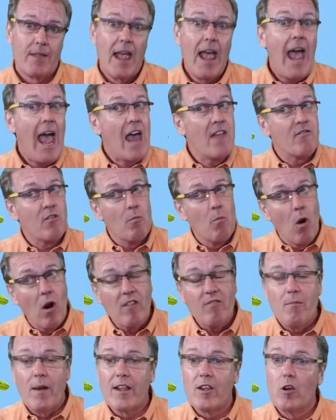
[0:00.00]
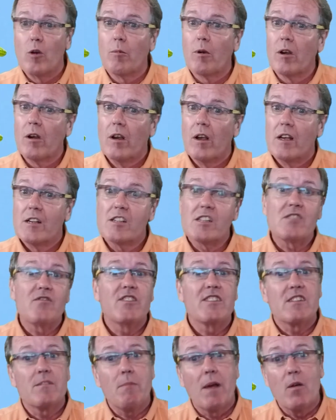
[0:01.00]
And for more of my humor, just
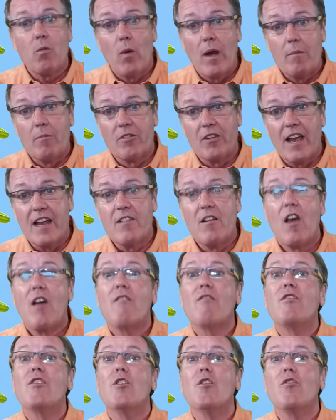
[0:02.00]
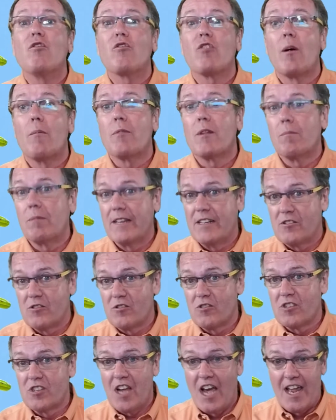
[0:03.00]
visit my website,
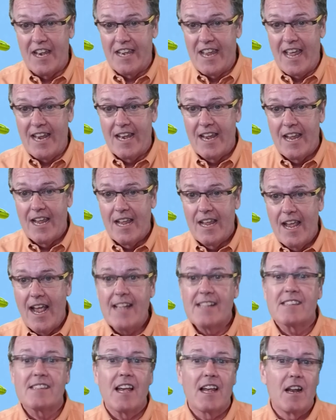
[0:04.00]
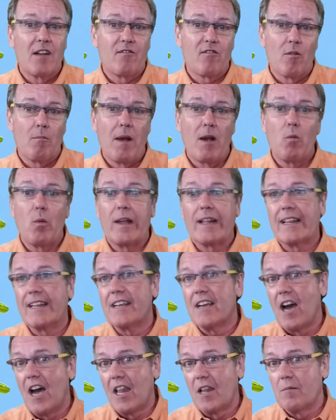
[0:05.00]
viewfromthebleachers.net, and sign up for my weekly
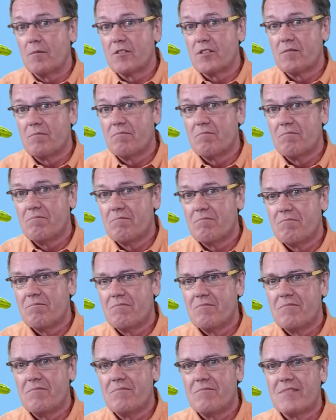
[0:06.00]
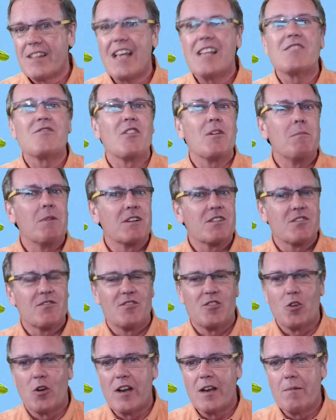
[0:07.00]
columns. Thanks very much for
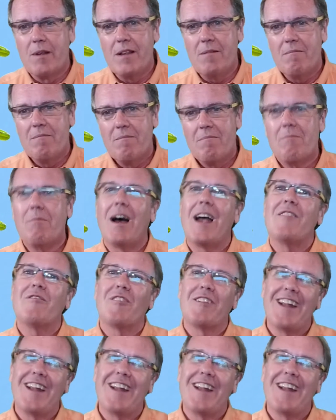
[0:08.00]
joining me. Bye for